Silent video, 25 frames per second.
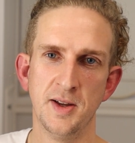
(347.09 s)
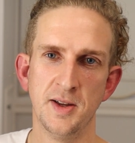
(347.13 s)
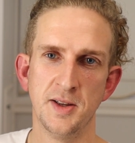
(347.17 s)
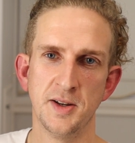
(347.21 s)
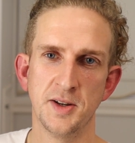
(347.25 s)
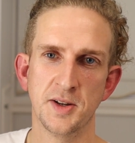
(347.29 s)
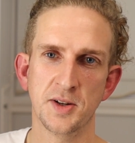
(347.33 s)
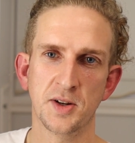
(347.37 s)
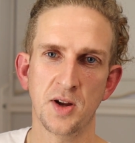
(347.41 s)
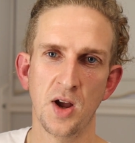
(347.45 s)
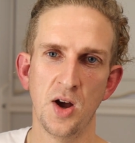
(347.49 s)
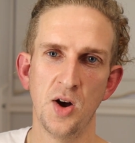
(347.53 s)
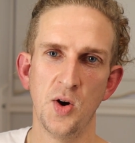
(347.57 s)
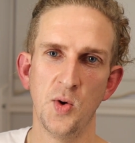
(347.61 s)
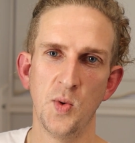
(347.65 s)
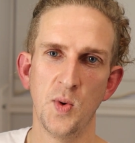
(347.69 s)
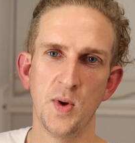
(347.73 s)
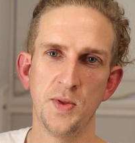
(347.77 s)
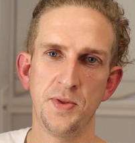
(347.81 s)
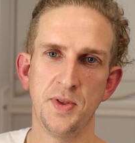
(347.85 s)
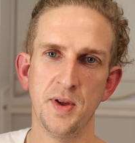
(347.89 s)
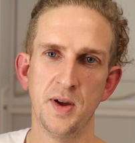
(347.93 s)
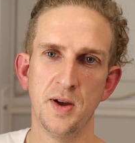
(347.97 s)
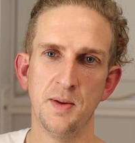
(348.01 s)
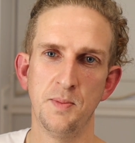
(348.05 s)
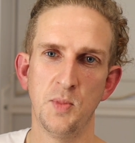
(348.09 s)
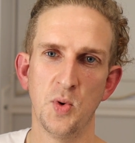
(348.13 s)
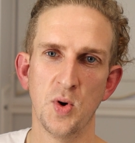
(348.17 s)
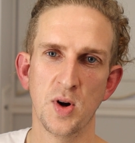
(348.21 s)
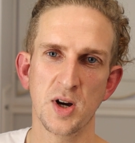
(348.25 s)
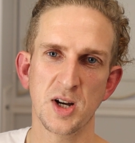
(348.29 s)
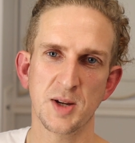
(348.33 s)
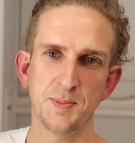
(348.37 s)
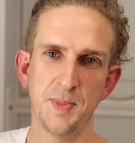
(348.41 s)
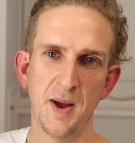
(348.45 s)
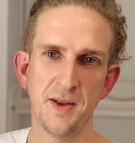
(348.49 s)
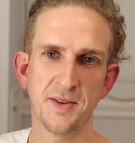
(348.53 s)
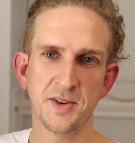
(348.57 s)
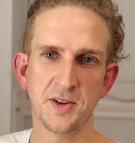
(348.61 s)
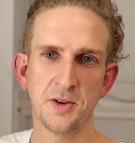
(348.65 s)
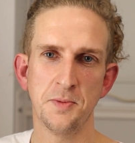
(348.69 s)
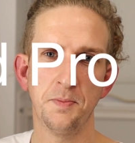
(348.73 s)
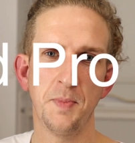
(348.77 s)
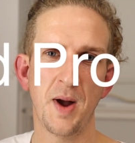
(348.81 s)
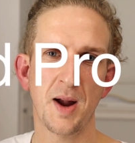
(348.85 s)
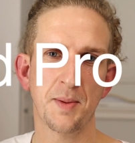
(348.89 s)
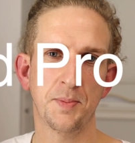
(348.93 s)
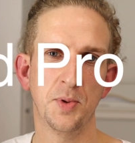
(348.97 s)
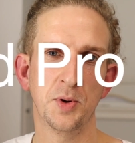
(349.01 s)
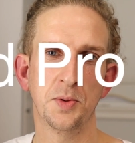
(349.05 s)
to go with the more expensive
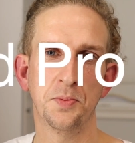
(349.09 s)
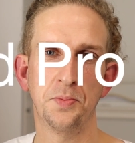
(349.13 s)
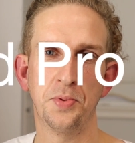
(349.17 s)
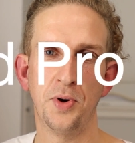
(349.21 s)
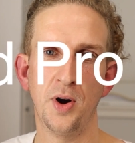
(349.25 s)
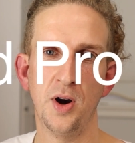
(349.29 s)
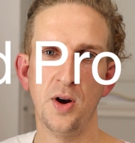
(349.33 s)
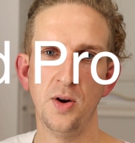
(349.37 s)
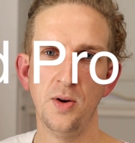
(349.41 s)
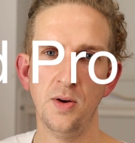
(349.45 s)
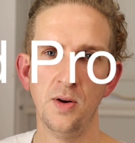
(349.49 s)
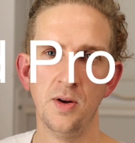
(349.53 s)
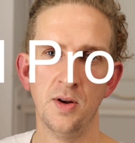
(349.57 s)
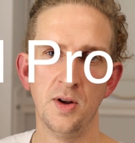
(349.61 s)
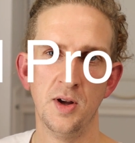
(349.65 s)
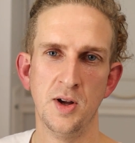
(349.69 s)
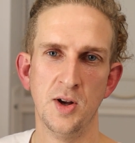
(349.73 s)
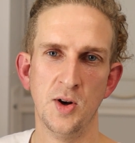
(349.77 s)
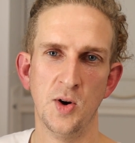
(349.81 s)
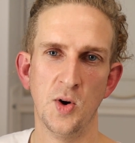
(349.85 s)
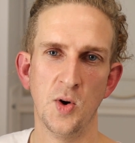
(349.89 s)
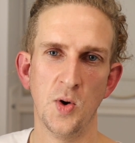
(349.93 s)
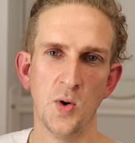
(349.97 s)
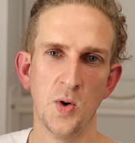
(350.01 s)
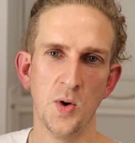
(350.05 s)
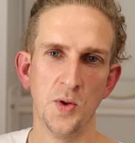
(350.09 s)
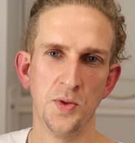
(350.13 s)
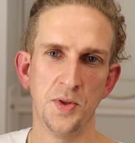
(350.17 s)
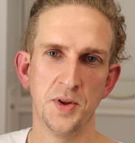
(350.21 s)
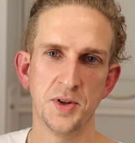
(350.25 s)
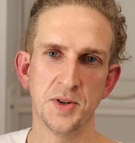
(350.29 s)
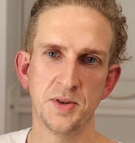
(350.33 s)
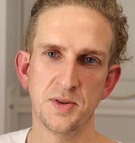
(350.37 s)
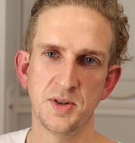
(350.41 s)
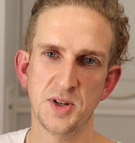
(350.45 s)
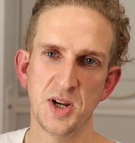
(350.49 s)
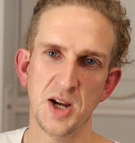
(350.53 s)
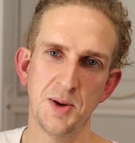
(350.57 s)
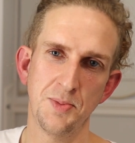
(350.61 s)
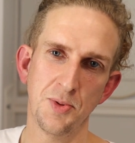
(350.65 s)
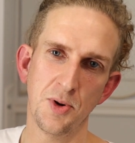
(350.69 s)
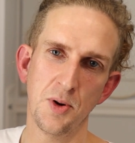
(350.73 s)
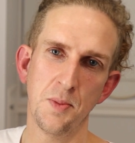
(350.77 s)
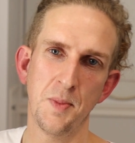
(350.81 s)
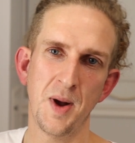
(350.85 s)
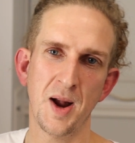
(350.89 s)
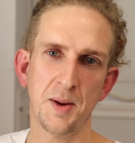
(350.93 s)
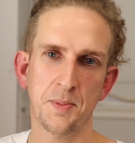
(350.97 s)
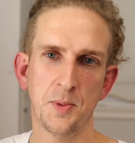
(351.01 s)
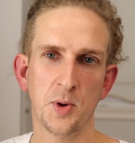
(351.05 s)
MacBook Pro or the cheaper
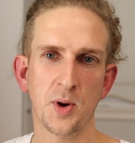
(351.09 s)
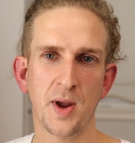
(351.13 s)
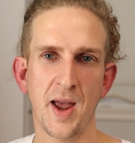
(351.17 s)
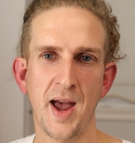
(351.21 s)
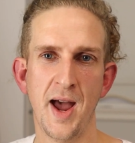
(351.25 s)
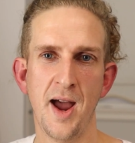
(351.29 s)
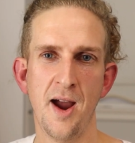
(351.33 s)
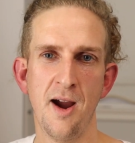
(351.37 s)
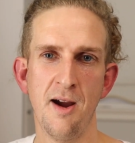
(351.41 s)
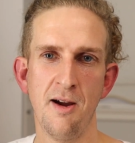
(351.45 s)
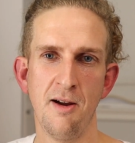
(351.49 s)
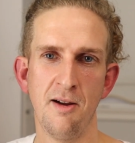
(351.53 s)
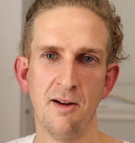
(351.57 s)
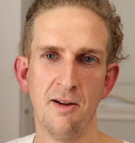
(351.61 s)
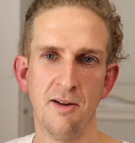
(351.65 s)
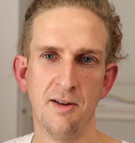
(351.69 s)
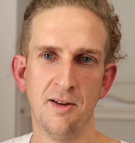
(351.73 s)
MacBook Air.